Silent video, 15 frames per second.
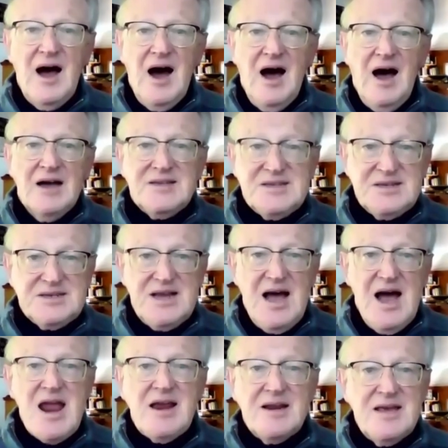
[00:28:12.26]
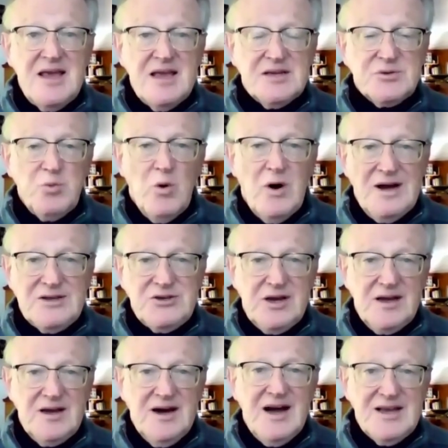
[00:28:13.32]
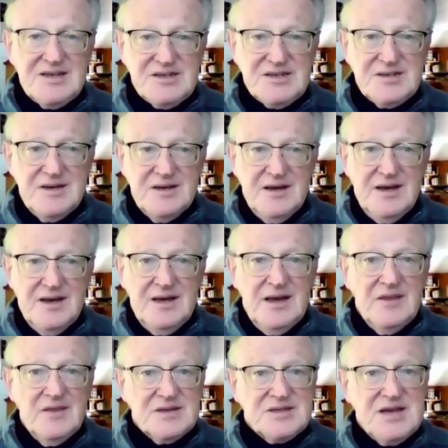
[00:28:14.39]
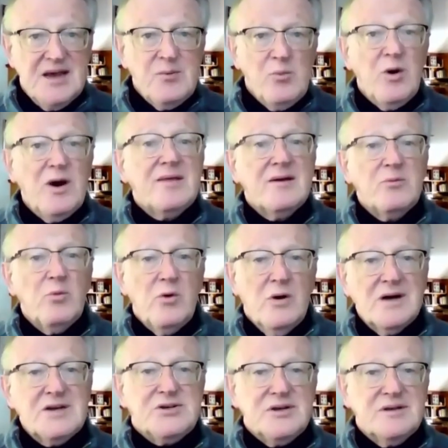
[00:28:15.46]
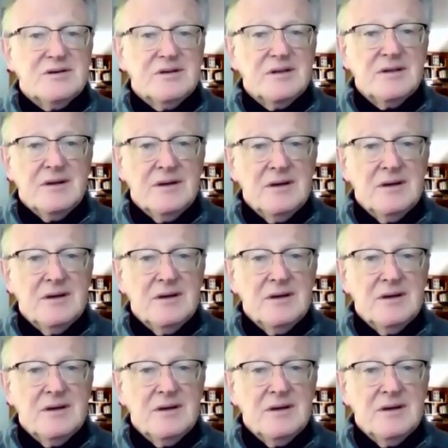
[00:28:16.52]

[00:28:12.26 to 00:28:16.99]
a society is watching us in the same way that Washington,